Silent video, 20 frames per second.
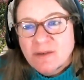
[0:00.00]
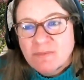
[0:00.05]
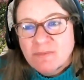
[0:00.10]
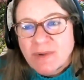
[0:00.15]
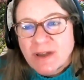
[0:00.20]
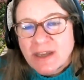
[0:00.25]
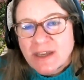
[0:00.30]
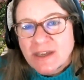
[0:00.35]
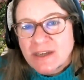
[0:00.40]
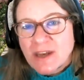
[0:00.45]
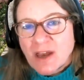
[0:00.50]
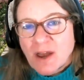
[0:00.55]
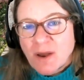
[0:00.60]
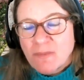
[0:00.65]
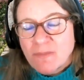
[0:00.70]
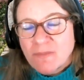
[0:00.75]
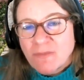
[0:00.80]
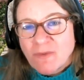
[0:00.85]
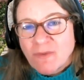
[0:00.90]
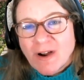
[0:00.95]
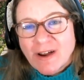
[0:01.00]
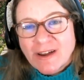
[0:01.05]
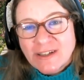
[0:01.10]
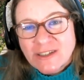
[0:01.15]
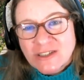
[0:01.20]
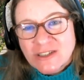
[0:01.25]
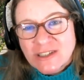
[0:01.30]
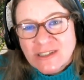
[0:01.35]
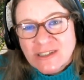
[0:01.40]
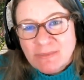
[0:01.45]
But why
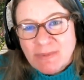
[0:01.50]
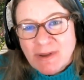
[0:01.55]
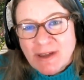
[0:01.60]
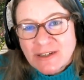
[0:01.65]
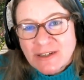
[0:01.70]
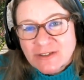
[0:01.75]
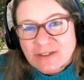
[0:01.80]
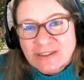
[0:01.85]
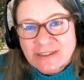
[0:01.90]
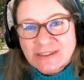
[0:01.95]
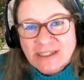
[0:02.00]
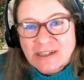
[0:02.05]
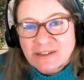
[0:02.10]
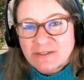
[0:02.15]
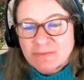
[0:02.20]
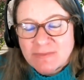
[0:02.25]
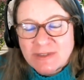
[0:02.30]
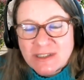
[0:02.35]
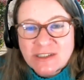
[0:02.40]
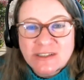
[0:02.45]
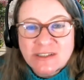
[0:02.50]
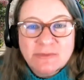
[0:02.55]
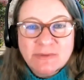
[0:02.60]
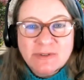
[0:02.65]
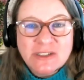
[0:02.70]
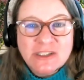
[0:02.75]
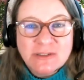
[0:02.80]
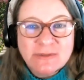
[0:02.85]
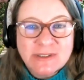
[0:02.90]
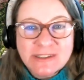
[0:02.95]
is she the patron saint of missions
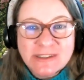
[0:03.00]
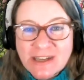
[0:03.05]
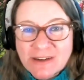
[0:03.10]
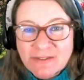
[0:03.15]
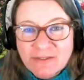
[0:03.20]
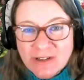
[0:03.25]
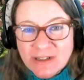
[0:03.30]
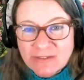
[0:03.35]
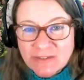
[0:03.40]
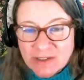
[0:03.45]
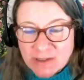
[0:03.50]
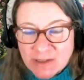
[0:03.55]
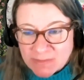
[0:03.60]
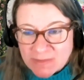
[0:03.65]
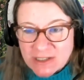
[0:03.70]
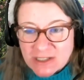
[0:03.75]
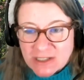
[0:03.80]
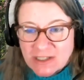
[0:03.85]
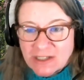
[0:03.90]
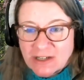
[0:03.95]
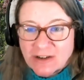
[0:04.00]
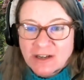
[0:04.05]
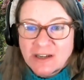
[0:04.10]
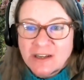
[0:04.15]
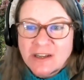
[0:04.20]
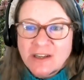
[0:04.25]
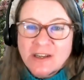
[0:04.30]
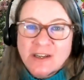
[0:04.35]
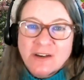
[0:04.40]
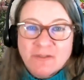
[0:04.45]
when she was never even a missionary?
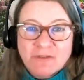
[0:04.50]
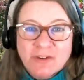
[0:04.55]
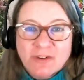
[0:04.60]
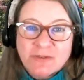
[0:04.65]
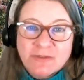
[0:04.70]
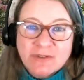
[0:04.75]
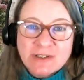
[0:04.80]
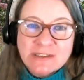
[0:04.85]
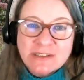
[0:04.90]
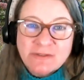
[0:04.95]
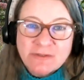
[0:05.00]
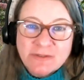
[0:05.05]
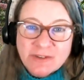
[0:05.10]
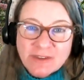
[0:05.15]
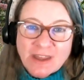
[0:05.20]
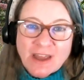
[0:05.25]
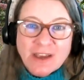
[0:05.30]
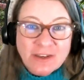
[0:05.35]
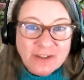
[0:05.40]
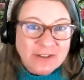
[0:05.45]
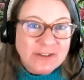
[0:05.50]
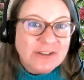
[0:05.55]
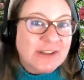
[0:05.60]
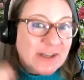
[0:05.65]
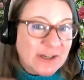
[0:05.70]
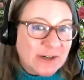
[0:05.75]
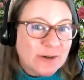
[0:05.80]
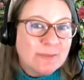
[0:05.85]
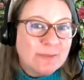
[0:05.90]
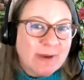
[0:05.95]
Well, the reason for that you'll
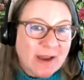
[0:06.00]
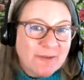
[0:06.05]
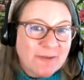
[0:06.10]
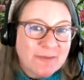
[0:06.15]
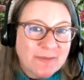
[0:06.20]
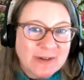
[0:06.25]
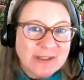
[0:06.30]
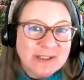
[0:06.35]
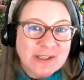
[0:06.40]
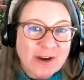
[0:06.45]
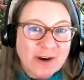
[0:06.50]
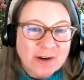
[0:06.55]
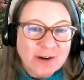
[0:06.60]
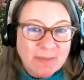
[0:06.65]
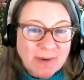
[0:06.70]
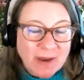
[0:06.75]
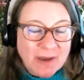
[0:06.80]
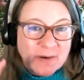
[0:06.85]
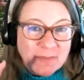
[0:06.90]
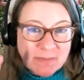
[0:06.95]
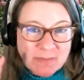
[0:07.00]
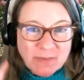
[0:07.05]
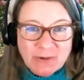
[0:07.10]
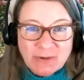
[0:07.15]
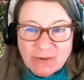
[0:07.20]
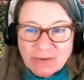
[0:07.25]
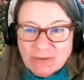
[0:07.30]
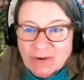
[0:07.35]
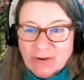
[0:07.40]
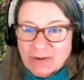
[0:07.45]
hear about when we talk about a
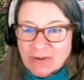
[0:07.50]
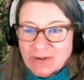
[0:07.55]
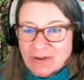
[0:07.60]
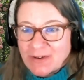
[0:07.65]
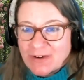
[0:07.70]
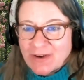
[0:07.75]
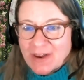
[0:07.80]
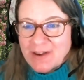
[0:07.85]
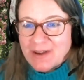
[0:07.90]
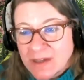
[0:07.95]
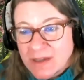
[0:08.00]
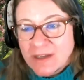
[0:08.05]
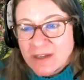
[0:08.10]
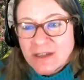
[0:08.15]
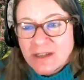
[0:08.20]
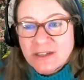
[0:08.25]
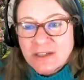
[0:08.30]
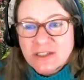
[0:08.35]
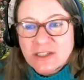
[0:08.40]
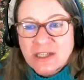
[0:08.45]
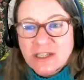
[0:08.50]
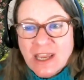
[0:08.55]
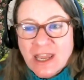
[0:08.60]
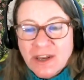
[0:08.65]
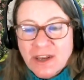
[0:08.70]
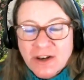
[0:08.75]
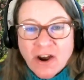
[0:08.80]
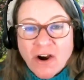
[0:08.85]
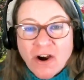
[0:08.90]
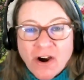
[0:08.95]
murderer, okay? She
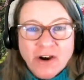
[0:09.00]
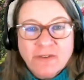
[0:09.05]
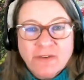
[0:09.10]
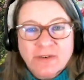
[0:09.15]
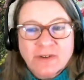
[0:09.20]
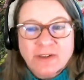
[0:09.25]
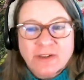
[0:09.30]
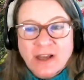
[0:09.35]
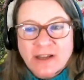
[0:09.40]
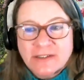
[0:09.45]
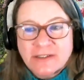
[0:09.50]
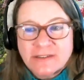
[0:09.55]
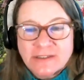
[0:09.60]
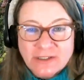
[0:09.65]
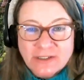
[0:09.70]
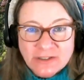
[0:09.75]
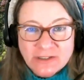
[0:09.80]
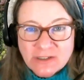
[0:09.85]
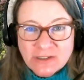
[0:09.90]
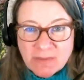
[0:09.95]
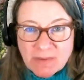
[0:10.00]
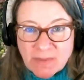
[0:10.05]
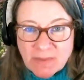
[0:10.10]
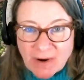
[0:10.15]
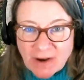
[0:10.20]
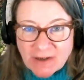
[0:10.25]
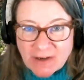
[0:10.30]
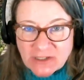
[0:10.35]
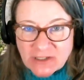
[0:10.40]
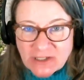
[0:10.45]
had a heart for lost sinners to be
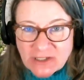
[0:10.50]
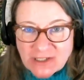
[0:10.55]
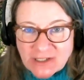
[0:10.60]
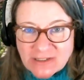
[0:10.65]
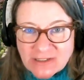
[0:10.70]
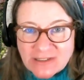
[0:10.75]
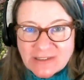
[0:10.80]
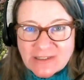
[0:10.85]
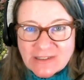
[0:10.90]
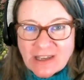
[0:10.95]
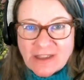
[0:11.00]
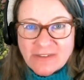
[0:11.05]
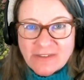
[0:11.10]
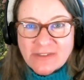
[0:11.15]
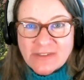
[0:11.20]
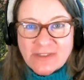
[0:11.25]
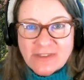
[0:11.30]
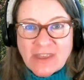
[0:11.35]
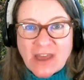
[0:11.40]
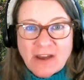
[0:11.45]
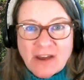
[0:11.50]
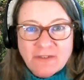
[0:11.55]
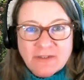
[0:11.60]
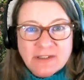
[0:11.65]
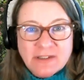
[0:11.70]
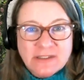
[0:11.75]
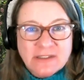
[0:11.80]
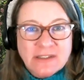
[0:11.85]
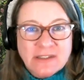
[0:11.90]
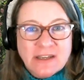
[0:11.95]
brought to Jesus, and that
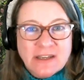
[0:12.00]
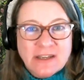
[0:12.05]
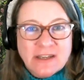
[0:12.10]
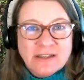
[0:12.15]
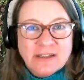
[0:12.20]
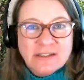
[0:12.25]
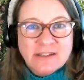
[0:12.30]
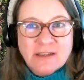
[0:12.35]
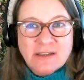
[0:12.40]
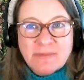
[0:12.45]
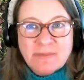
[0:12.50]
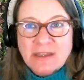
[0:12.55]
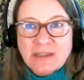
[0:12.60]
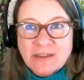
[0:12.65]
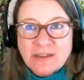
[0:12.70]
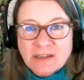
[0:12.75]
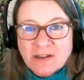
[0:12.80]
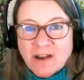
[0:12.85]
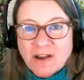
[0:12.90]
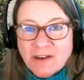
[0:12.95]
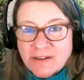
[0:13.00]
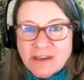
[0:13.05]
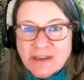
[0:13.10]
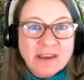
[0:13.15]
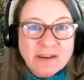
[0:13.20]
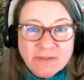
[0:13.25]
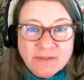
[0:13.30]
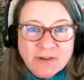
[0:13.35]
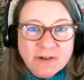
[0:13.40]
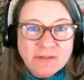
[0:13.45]
was something that God
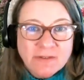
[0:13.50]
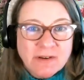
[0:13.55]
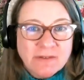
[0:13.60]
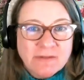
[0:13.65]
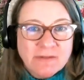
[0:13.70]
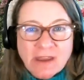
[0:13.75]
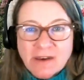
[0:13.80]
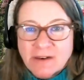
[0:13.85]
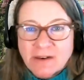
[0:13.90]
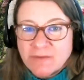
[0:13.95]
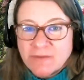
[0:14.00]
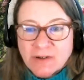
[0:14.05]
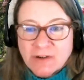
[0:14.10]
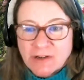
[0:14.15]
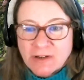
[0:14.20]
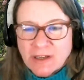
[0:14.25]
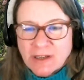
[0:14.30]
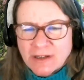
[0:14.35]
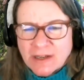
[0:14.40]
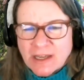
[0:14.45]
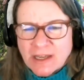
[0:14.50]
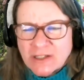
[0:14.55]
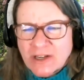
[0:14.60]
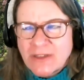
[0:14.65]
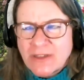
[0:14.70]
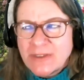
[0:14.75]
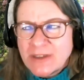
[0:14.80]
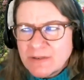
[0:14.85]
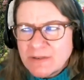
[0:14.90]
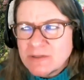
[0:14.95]
gave her at a very young age. I
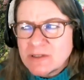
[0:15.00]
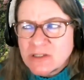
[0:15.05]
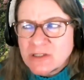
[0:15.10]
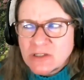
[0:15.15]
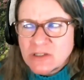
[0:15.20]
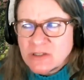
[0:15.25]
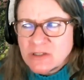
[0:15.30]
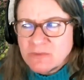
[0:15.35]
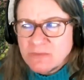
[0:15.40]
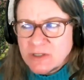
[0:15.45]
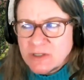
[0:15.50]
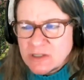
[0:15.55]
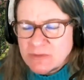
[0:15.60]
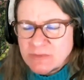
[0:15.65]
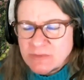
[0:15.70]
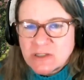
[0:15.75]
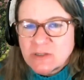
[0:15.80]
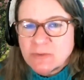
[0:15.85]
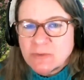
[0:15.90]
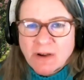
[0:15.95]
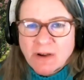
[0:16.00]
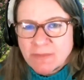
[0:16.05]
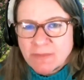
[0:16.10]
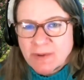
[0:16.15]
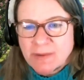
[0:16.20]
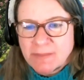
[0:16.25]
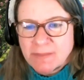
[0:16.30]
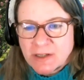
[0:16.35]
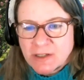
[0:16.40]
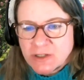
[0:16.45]
think it was when she was 12, but
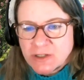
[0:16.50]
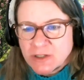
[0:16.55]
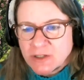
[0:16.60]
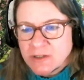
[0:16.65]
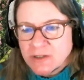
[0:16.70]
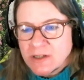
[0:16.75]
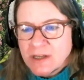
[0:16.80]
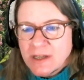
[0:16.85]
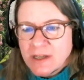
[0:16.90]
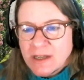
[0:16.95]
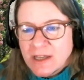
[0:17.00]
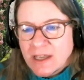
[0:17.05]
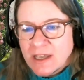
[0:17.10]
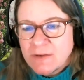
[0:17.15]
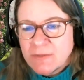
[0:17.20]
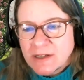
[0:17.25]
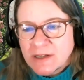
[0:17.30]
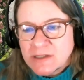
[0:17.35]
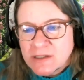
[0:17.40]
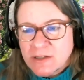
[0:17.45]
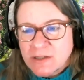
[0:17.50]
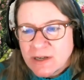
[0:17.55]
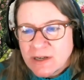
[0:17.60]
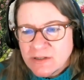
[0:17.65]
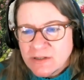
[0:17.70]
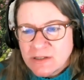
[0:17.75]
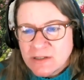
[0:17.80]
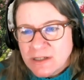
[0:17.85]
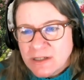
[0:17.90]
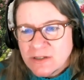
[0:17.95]
I'm not sure. Anyway, so
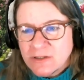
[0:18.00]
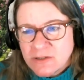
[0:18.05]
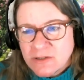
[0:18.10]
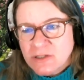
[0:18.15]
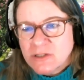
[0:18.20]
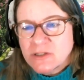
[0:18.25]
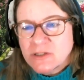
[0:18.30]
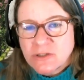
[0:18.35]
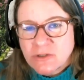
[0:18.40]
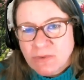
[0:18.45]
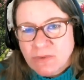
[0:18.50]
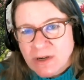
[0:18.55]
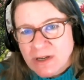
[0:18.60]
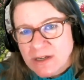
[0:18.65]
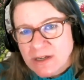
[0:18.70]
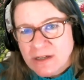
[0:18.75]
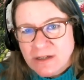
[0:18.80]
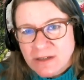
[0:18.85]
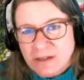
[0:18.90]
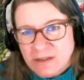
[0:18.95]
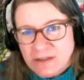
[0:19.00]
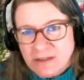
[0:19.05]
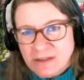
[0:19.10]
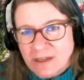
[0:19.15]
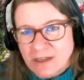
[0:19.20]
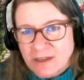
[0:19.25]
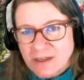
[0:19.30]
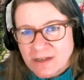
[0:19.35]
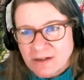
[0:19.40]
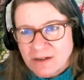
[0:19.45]
here's the story
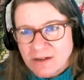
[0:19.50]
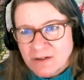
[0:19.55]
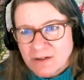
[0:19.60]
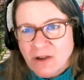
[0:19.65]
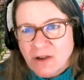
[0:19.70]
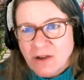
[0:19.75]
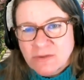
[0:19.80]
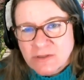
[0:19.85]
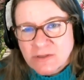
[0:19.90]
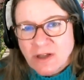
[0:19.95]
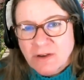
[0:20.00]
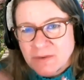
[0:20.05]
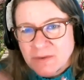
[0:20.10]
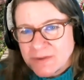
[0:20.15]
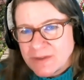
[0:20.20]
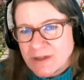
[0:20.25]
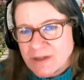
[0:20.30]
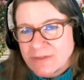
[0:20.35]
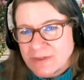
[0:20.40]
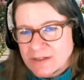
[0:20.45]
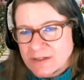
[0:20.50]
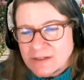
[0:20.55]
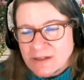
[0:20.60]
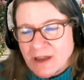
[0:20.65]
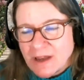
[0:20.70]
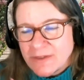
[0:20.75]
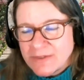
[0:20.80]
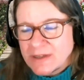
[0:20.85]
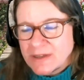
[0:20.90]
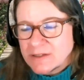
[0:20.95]
that goes along with that
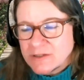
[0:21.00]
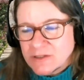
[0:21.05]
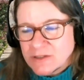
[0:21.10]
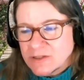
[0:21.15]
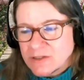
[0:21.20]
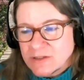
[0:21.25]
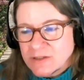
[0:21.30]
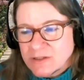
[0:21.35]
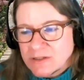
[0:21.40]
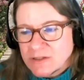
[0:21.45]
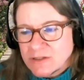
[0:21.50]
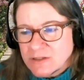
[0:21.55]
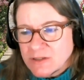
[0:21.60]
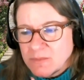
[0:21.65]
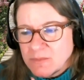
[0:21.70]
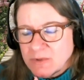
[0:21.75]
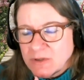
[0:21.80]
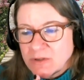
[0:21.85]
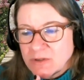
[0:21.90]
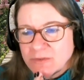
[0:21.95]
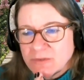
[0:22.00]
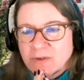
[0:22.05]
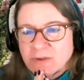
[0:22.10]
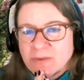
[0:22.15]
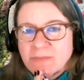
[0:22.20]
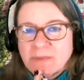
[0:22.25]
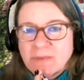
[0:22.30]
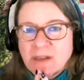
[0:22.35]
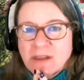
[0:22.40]
I think is just so beautiful.